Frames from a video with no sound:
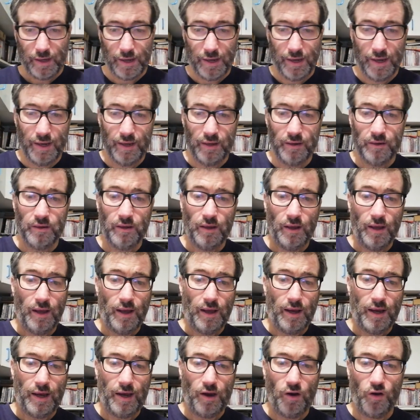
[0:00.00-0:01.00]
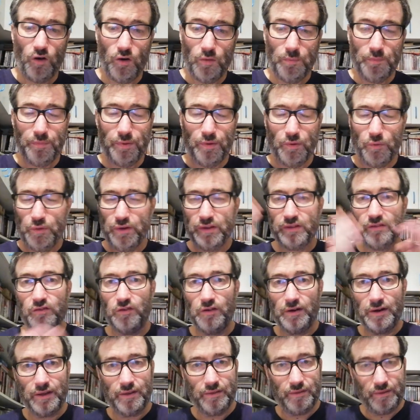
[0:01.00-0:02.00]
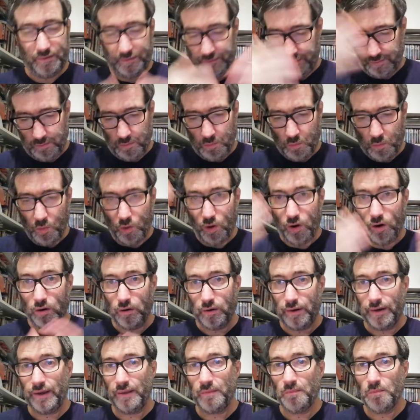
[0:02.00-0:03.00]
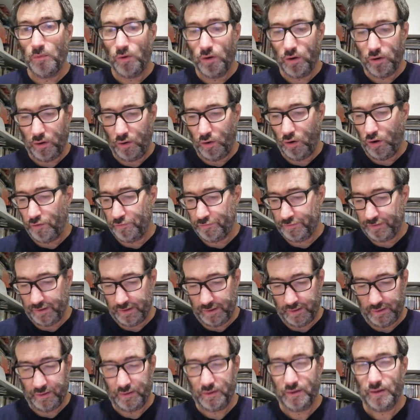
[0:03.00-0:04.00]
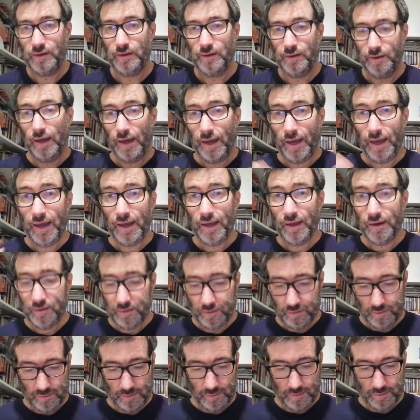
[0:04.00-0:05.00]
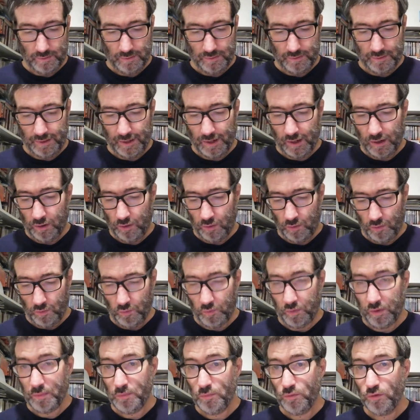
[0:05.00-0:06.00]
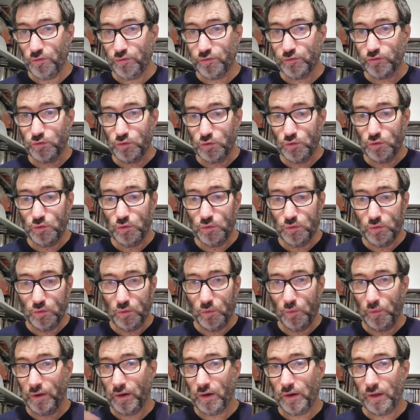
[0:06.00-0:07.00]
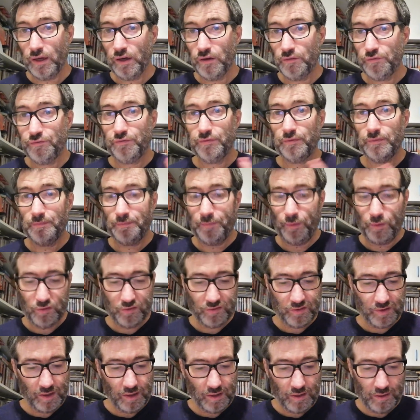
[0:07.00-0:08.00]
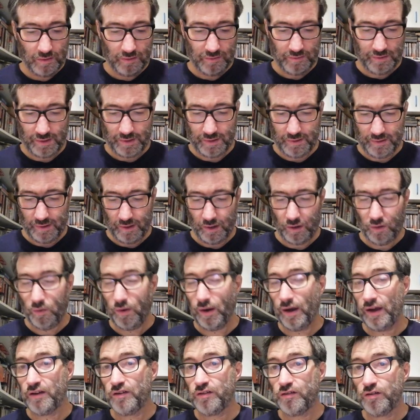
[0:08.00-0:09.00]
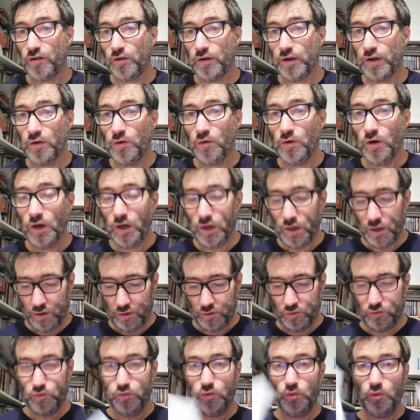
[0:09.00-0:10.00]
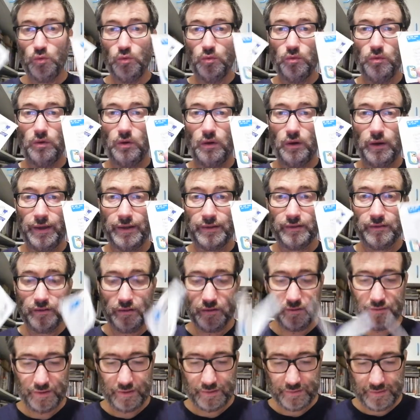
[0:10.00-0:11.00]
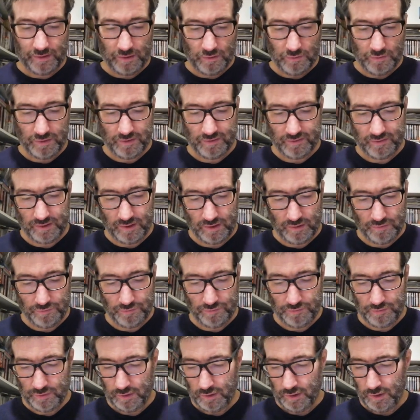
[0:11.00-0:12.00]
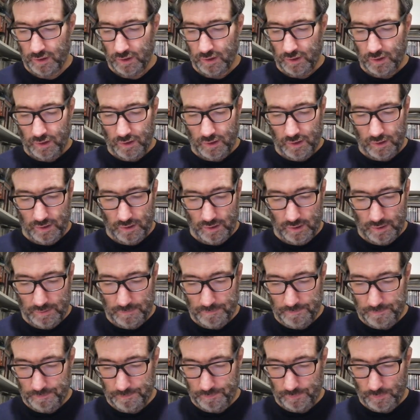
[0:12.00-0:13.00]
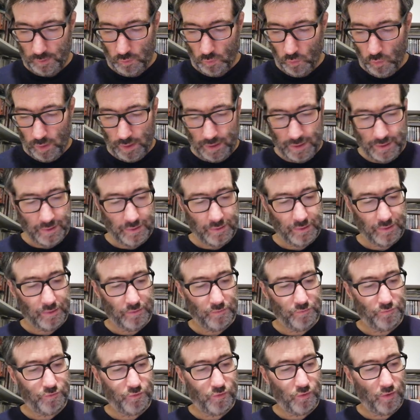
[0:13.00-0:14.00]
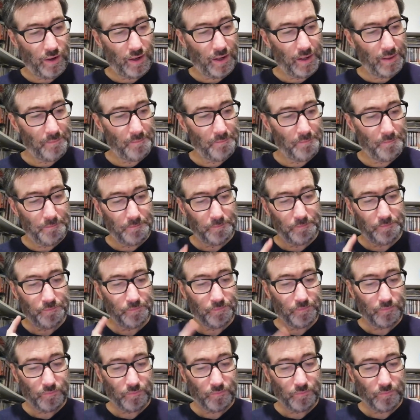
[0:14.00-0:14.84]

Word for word: and I hope we trade more and more often and now we move to we leave postcards and now I show you two letters that I received um, one from